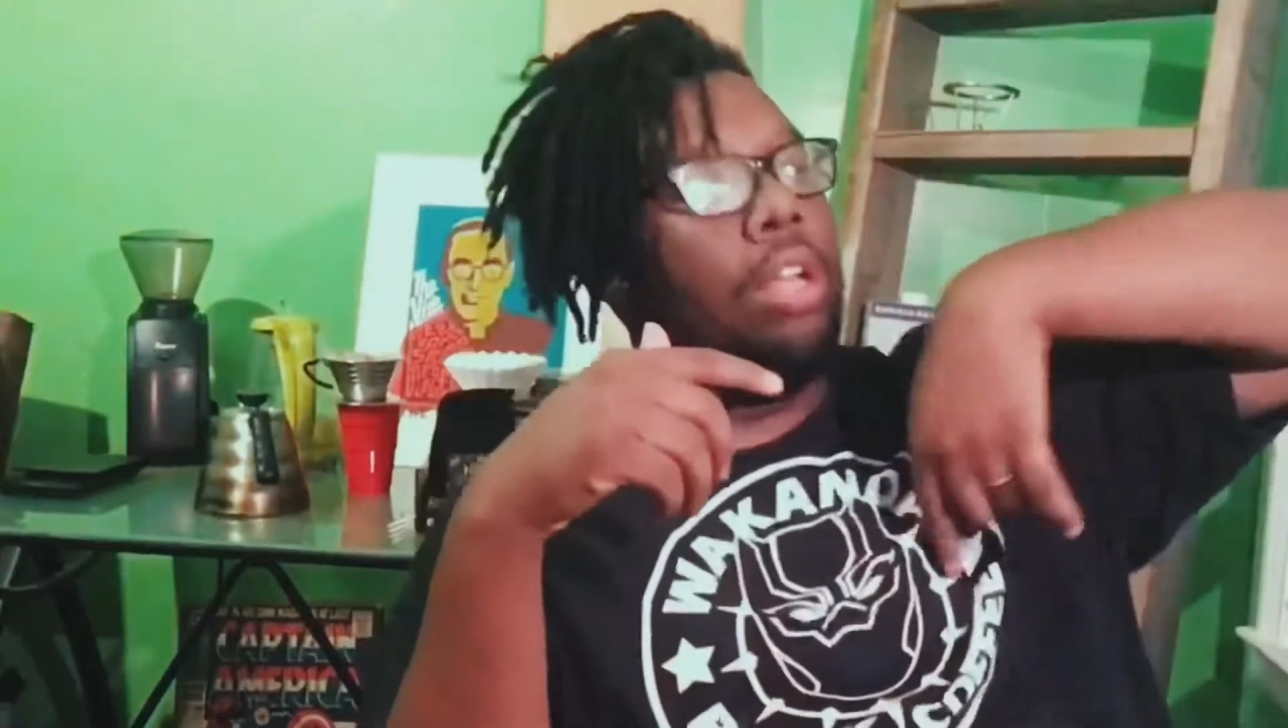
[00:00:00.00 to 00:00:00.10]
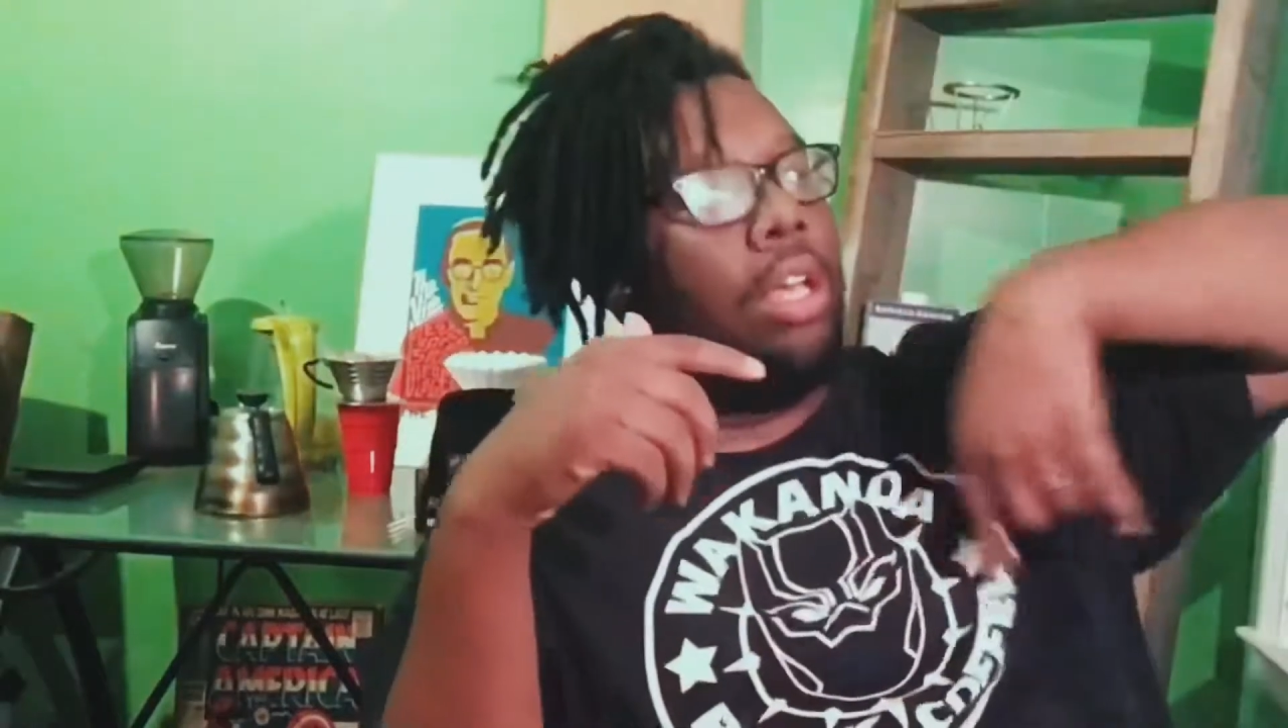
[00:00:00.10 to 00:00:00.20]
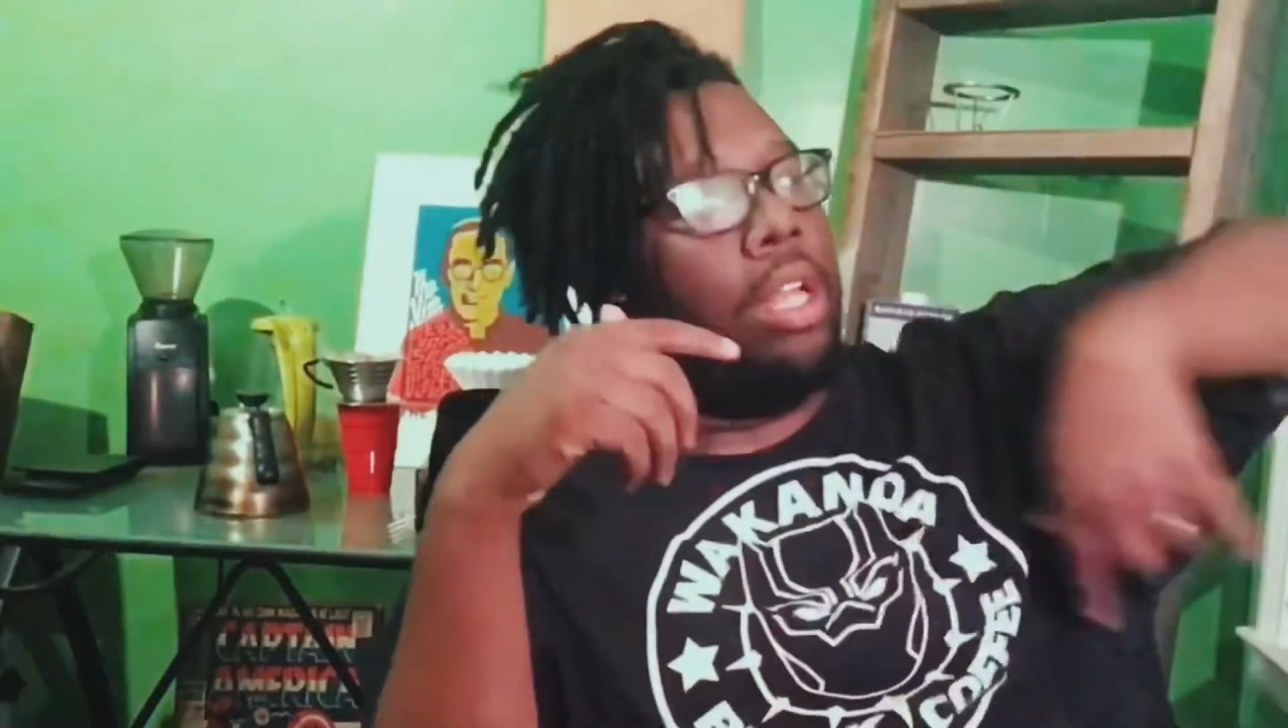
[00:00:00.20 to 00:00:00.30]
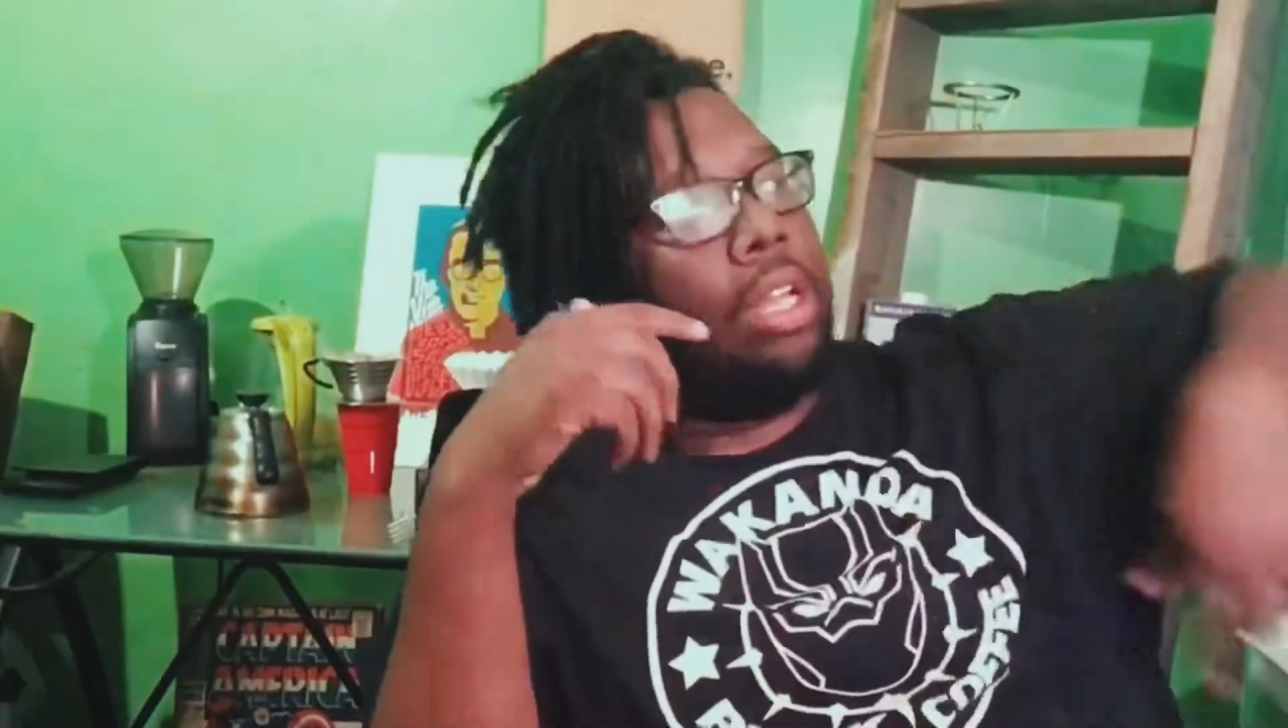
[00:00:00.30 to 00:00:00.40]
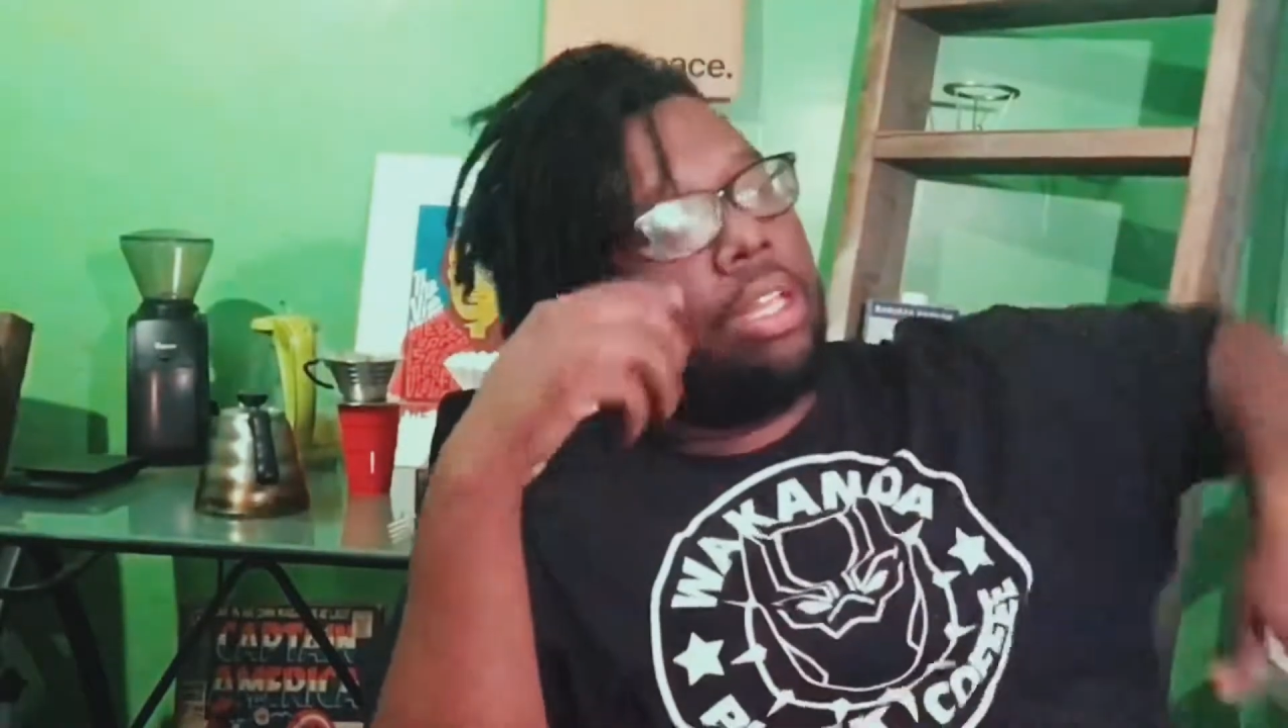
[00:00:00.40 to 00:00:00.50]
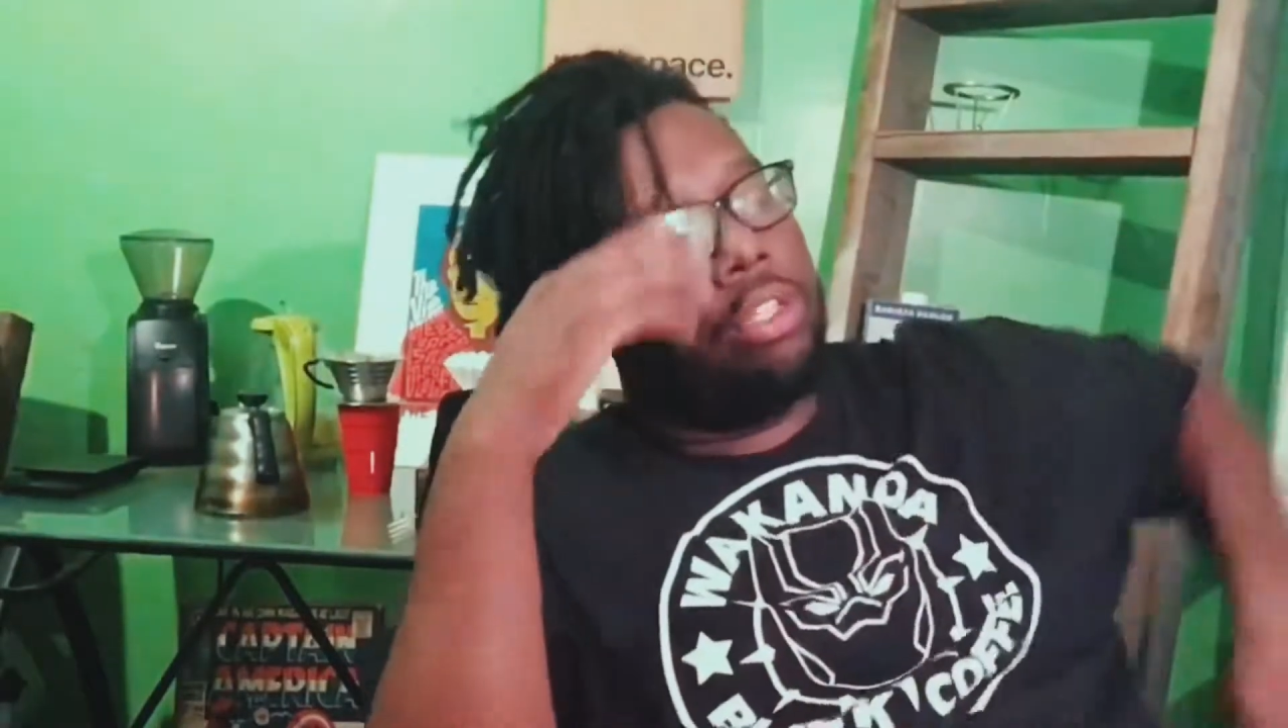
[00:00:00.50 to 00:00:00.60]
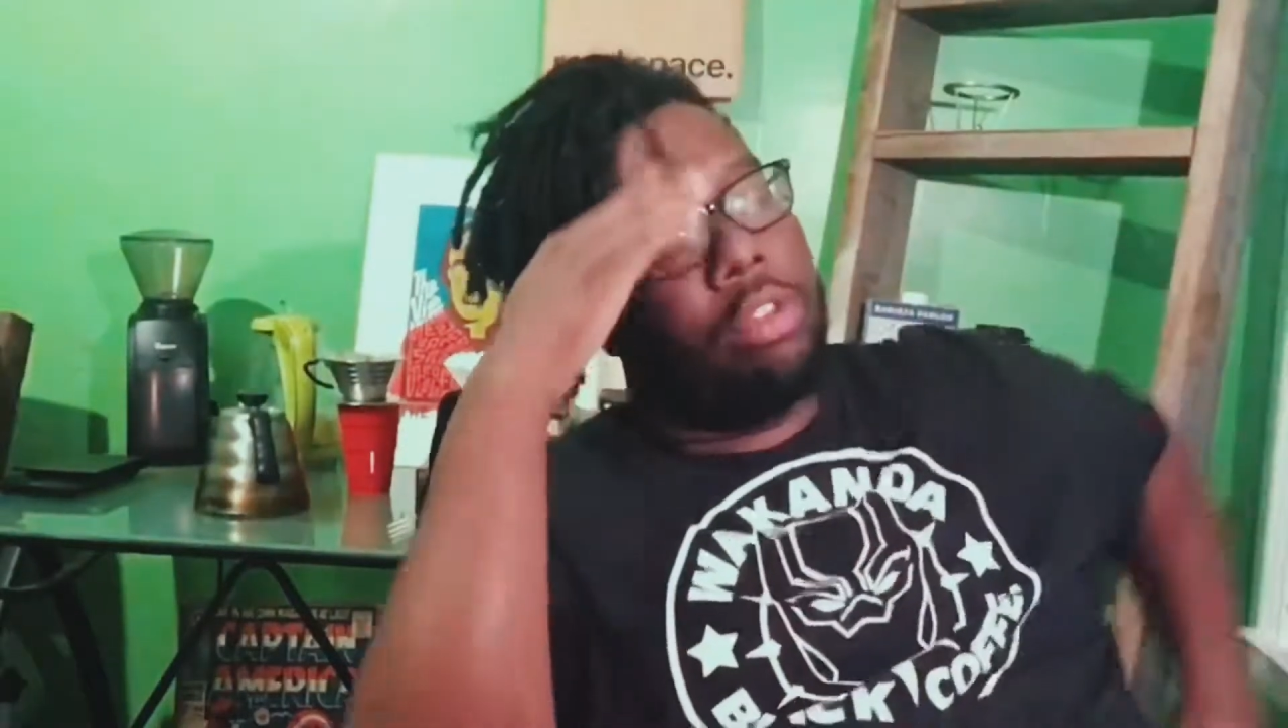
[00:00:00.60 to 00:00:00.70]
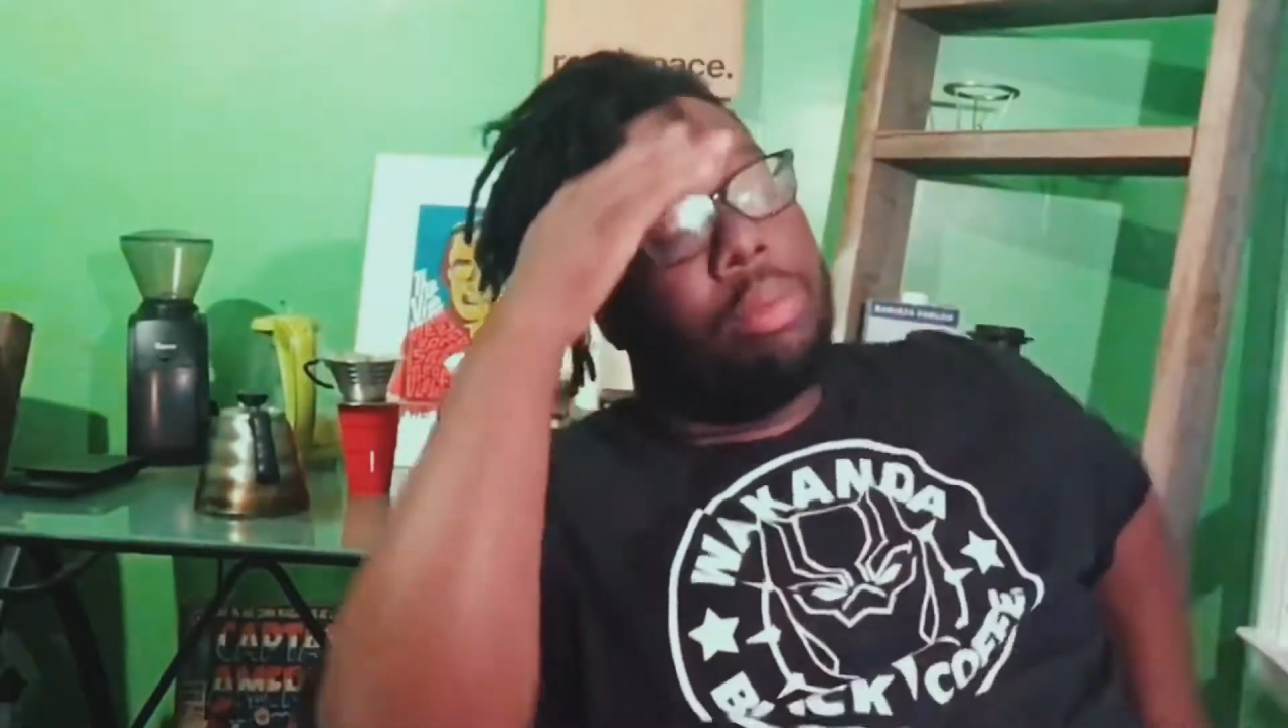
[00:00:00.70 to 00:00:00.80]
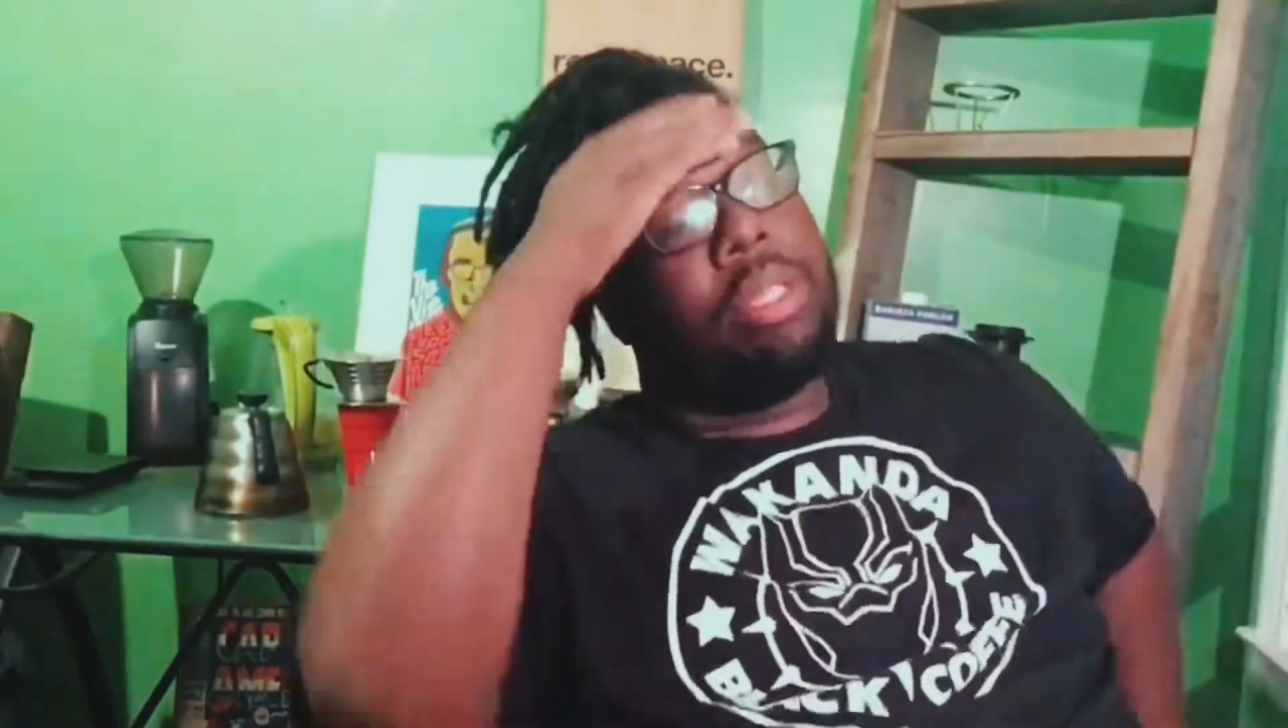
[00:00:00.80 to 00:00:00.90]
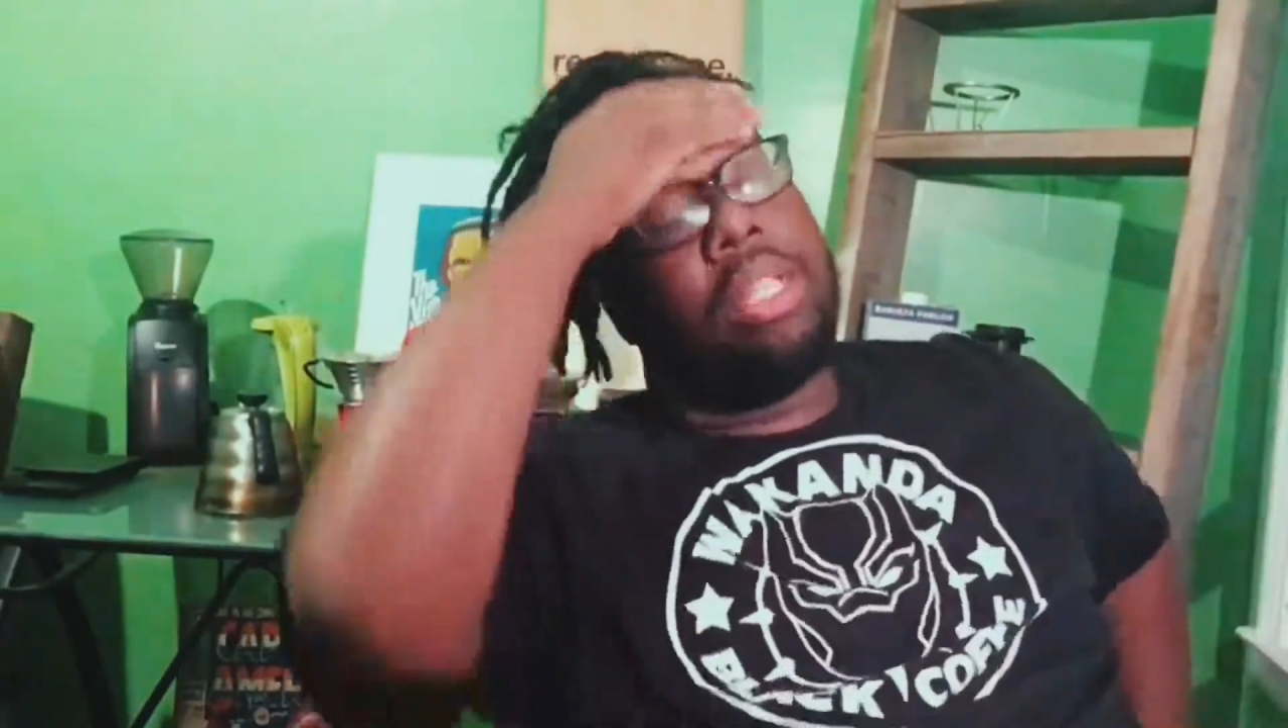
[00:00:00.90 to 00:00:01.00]
in the
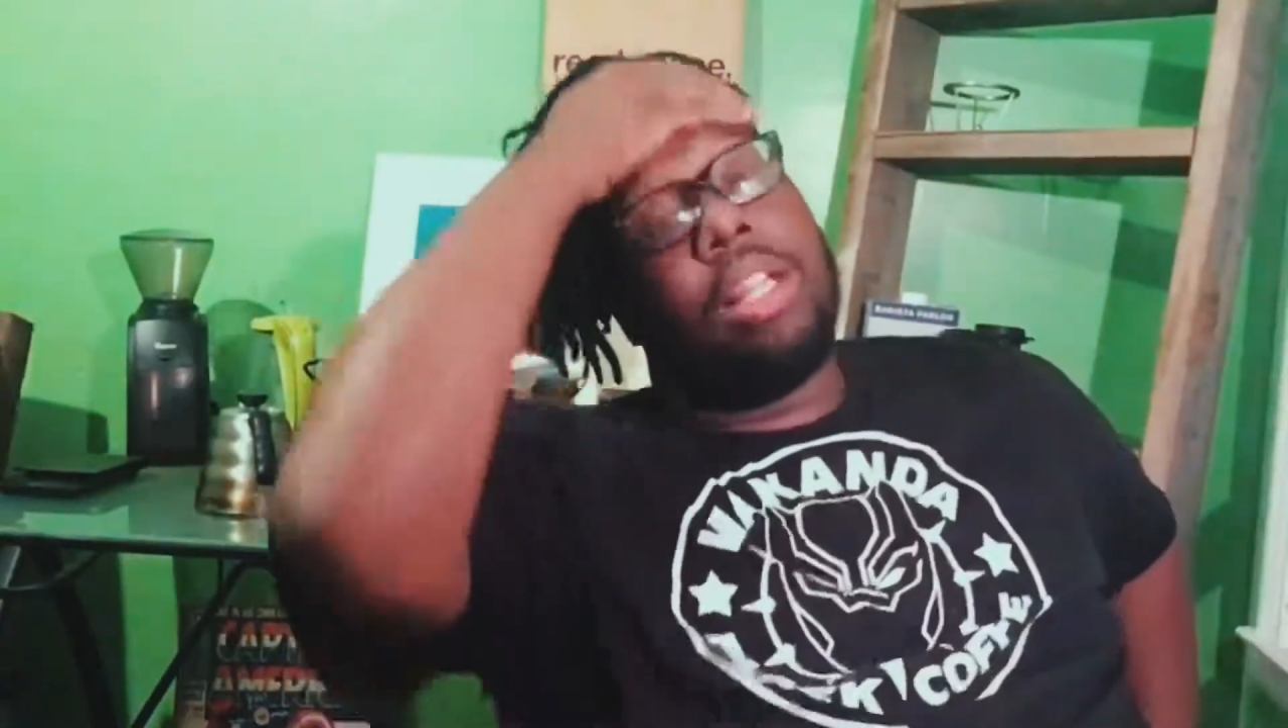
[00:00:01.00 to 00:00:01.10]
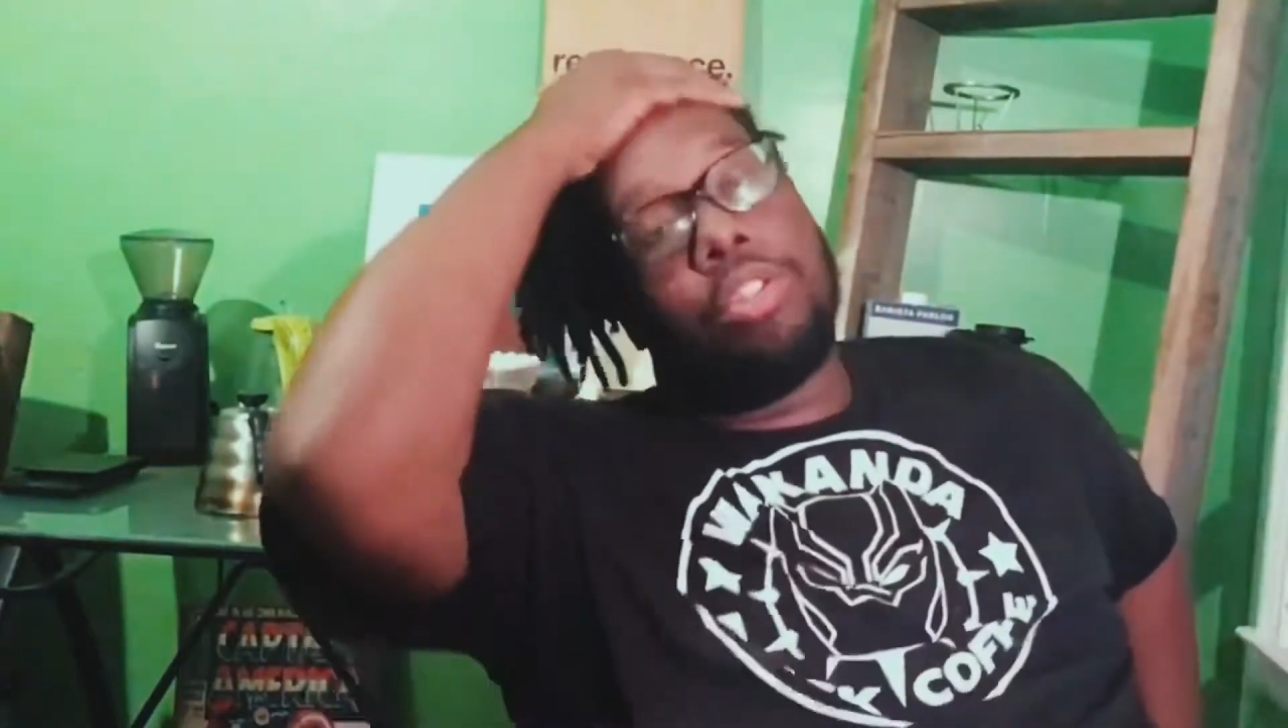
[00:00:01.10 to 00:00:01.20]
description.